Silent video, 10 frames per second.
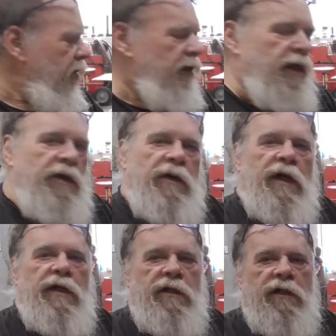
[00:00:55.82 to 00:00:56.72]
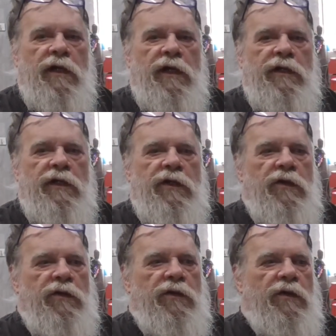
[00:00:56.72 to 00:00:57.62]
Anyway, I did
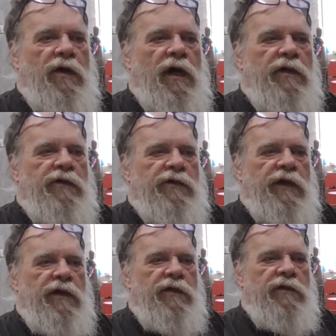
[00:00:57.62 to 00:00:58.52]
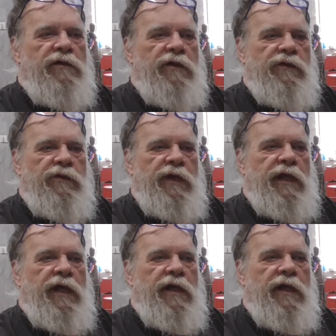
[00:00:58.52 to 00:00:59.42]
go to a garage sale this
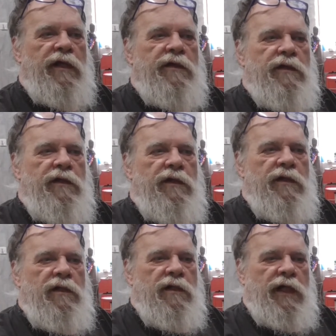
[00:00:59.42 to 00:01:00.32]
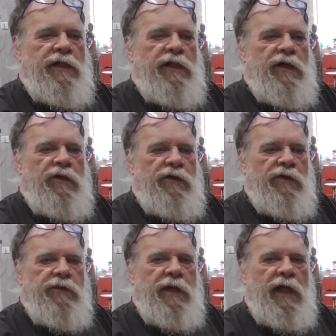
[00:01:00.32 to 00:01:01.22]
weekend. I like to go to
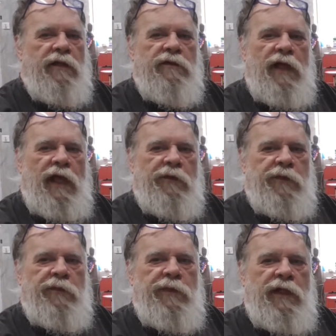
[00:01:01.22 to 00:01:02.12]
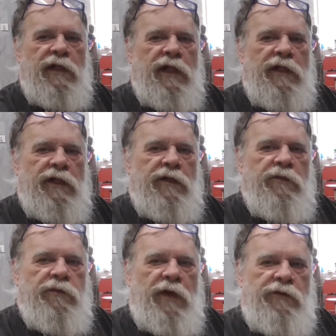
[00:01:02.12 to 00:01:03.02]
those, but I haven't been lately
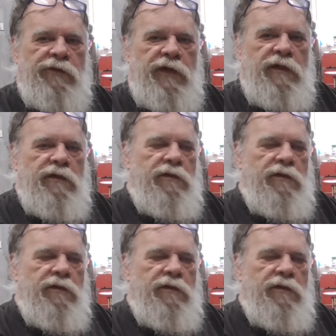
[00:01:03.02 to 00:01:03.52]
with my feet.